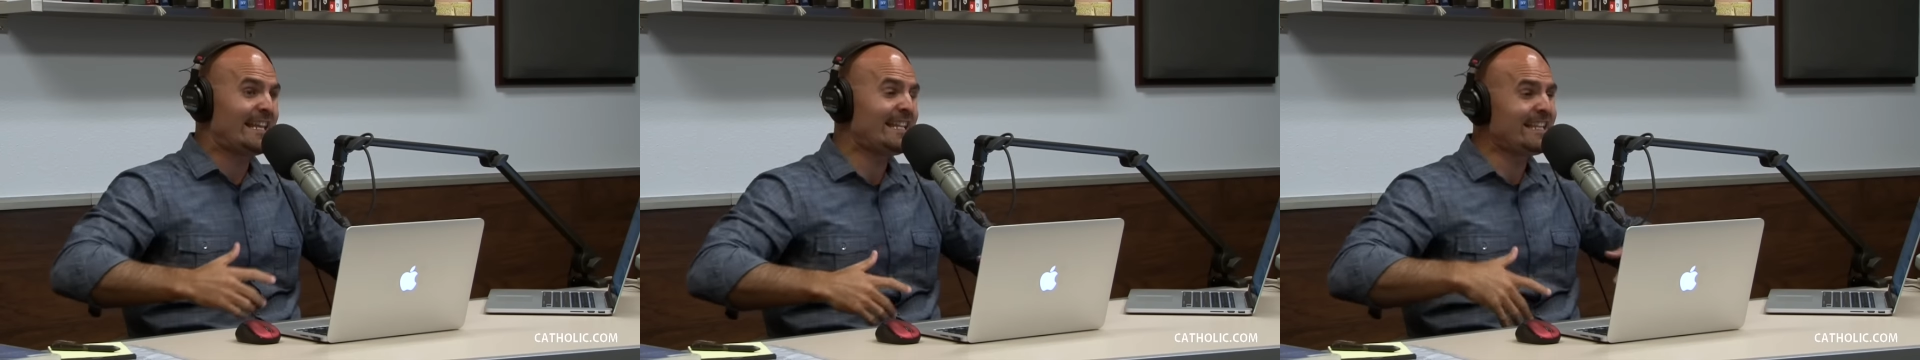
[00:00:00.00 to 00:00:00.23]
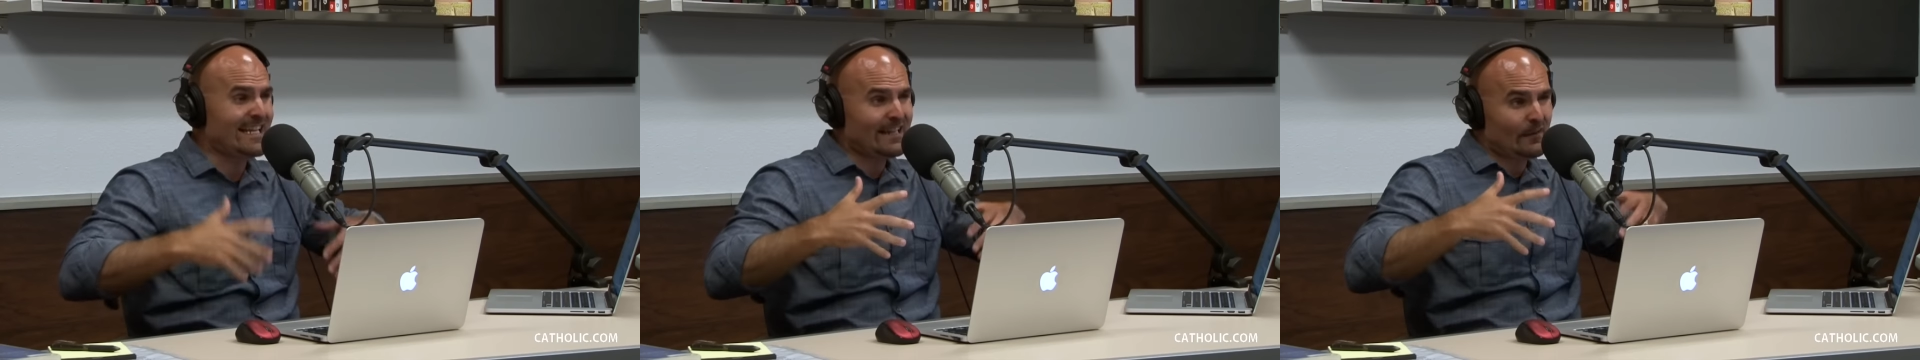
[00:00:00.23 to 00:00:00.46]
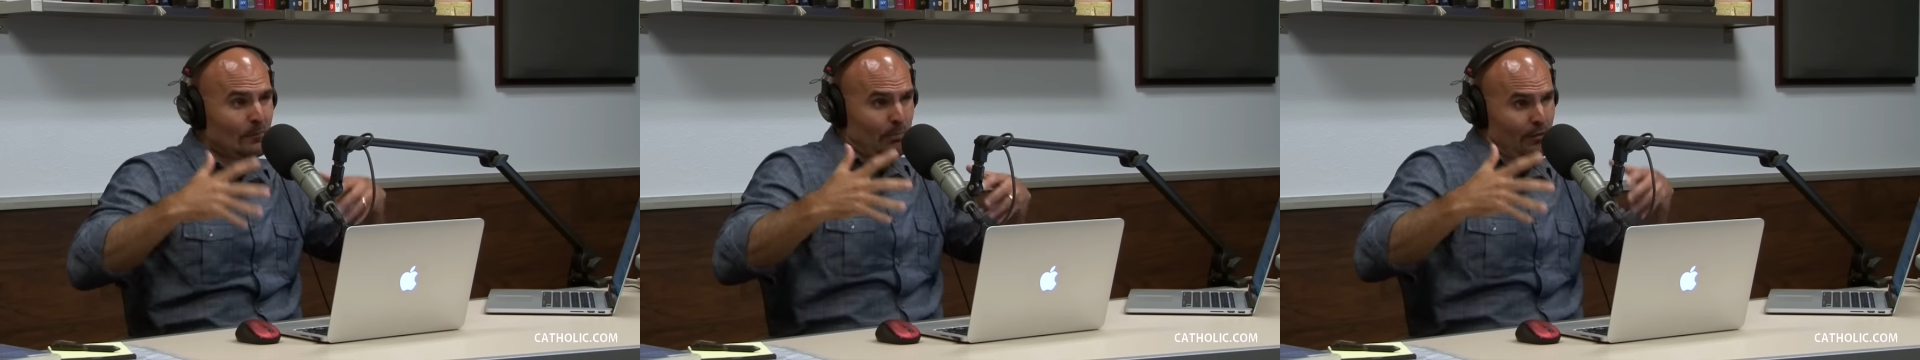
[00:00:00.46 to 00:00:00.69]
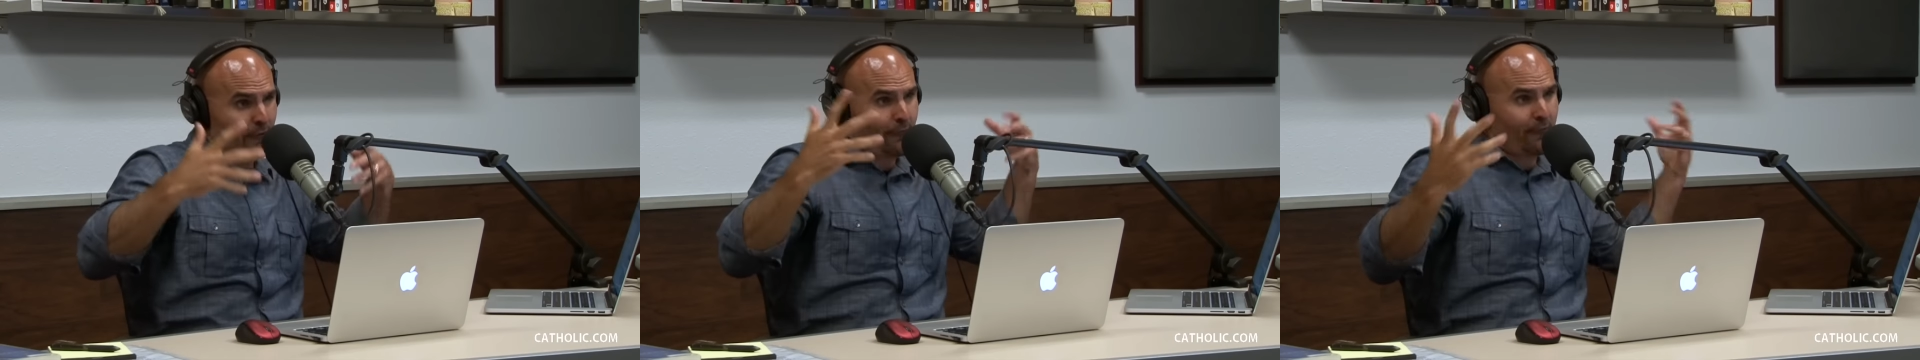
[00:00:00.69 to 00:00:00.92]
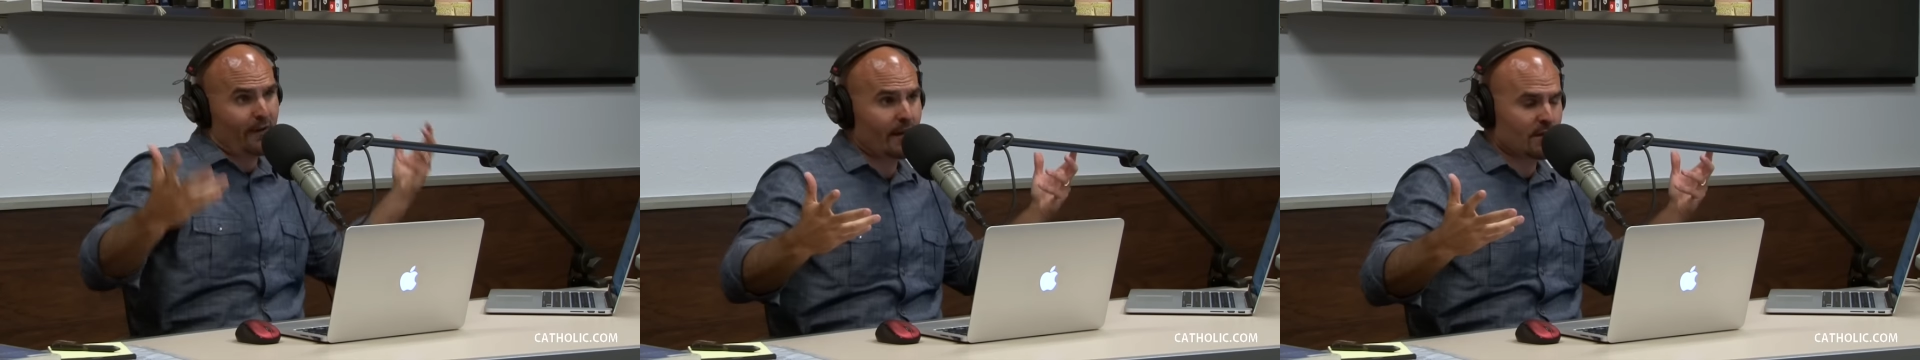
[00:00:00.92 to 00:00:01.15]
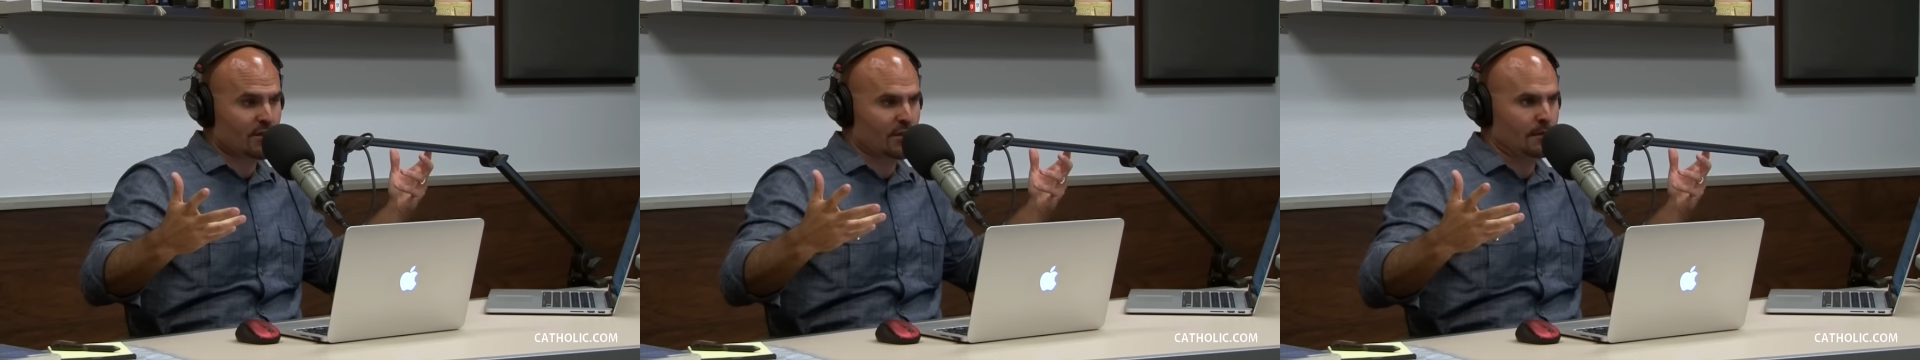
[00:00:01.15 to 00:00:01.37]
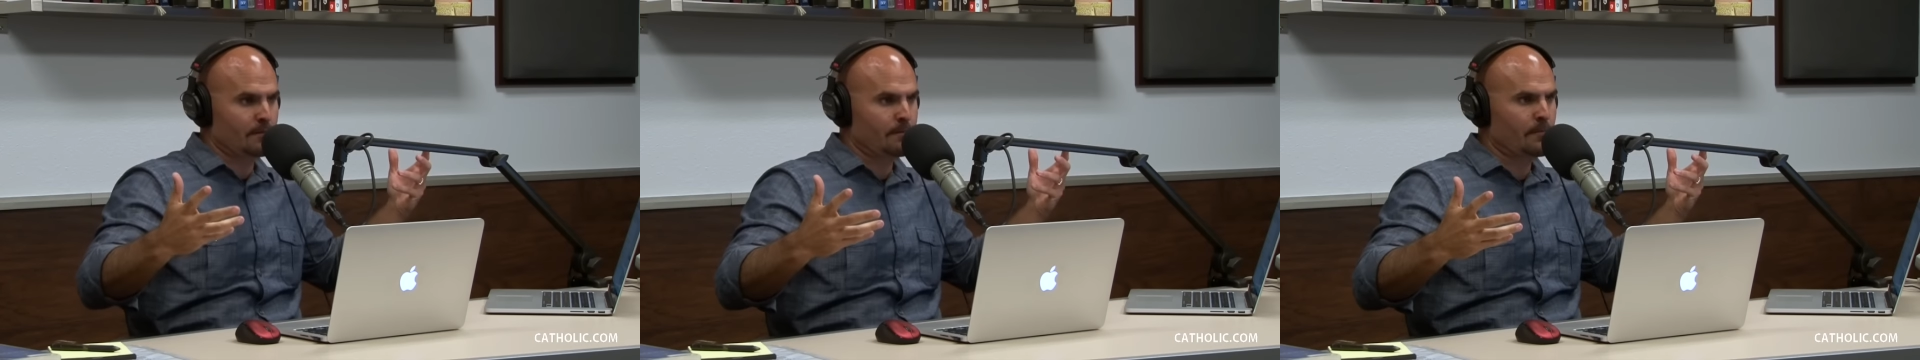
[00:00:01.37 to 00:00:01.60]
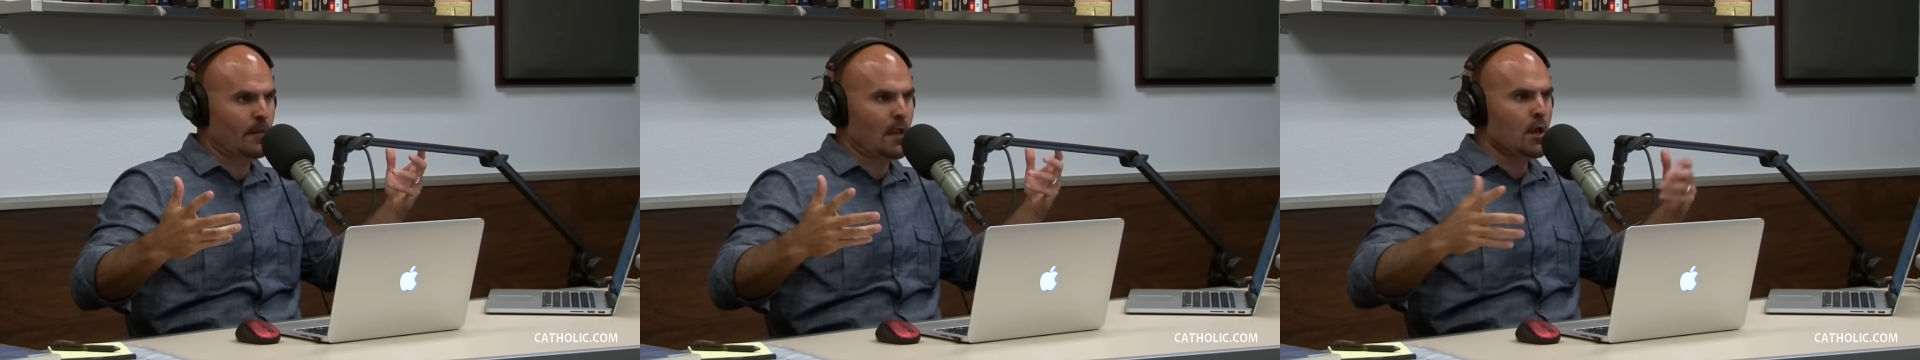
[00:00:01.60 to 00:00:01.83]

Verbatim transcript: in its perfection